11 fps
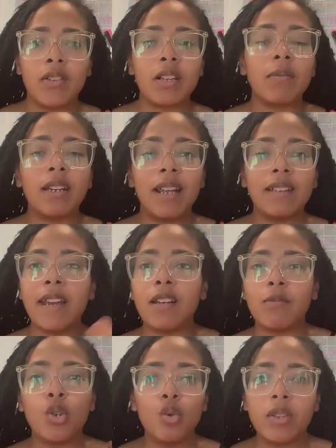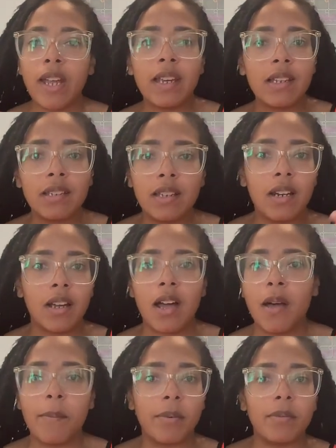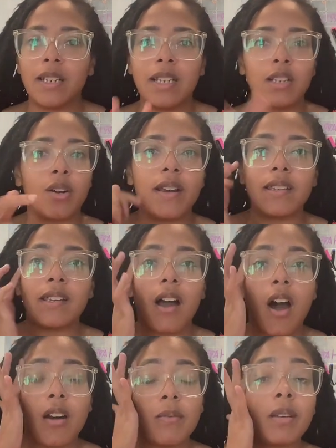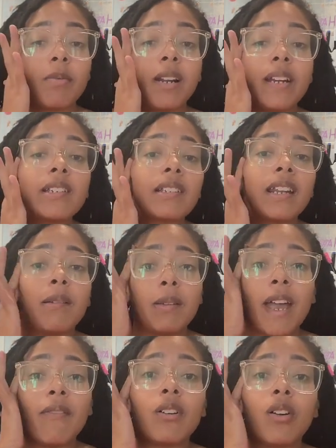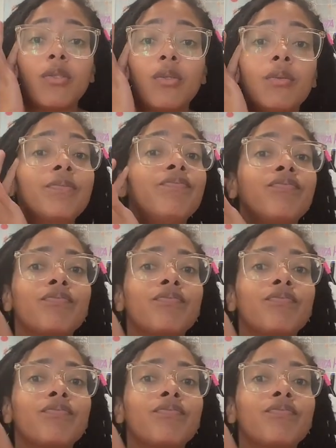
for something that take them two seconds in a cup is crazy. All the stipulations that they be having to go through.